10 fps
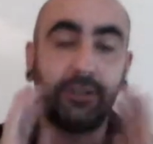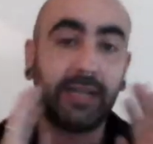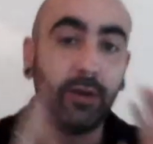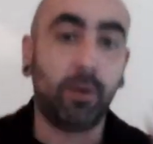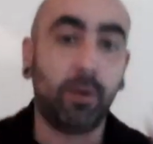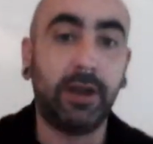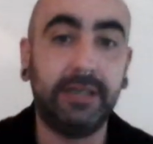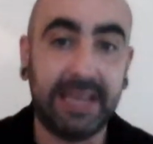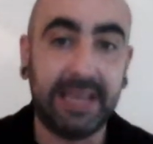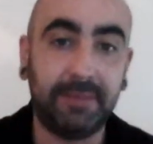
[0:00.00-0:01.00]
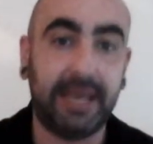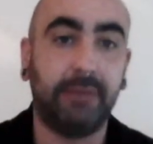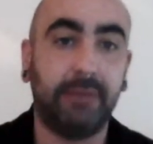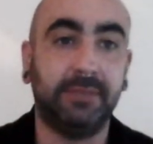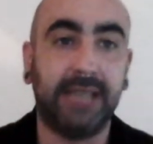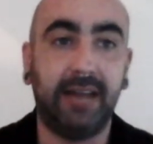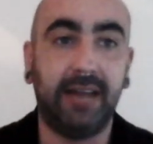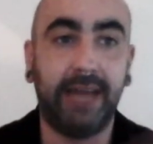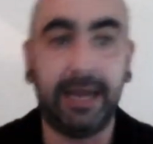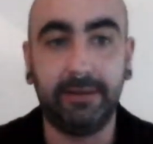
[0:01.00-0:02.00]
don't want to name names
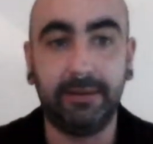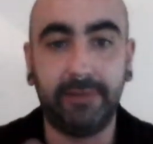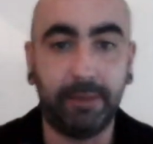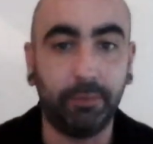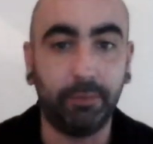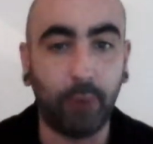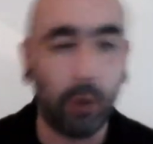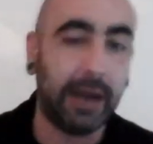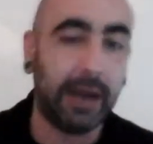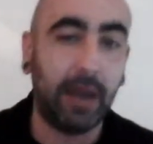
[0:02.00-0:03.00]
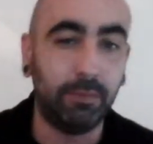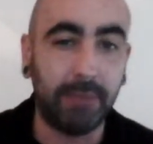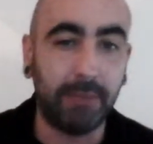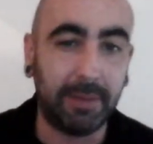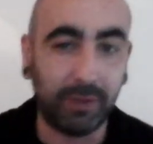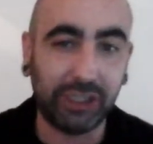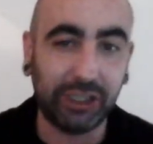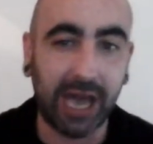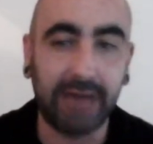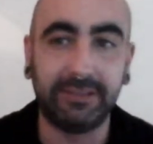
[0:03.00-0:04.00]
and then them going, I maybe
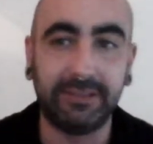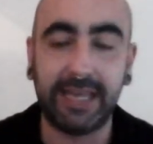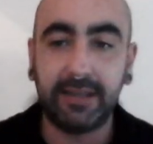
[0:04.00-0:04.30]
wish I hadn't said